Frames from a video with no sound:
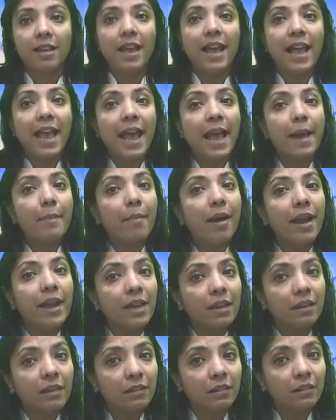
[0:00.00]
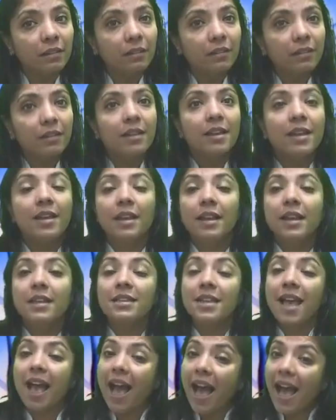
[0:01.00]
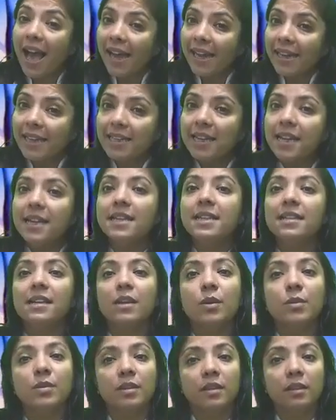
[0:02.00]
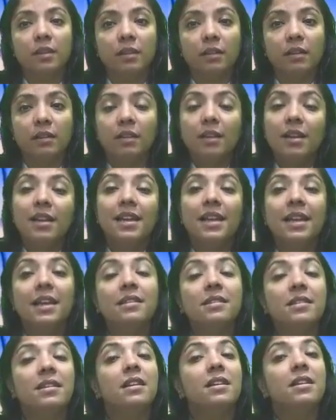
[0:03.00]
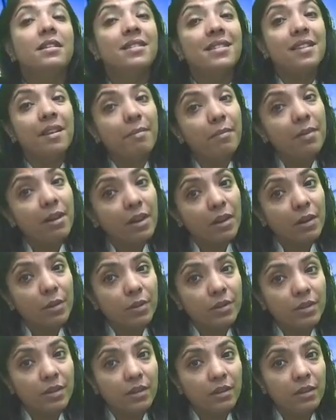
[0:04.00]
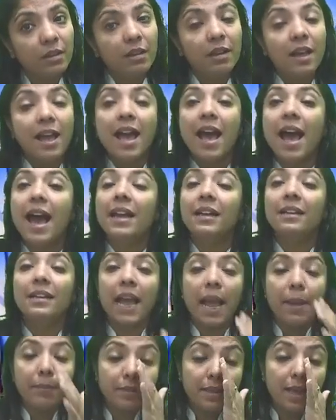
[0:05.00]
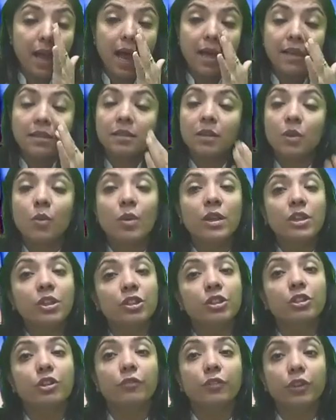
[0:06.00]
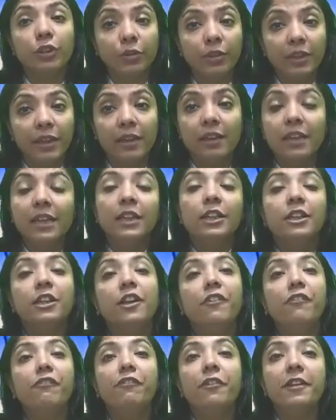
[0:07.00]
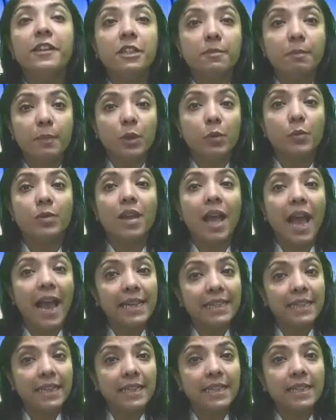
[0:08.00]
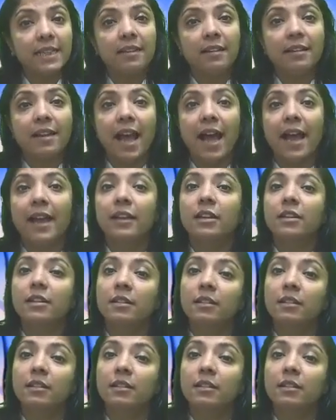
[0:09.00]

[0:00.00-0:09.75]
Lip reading: Am I clear? Is identical goods clear? Is similar goods clear? At times they ask a question of theory, difference between identical and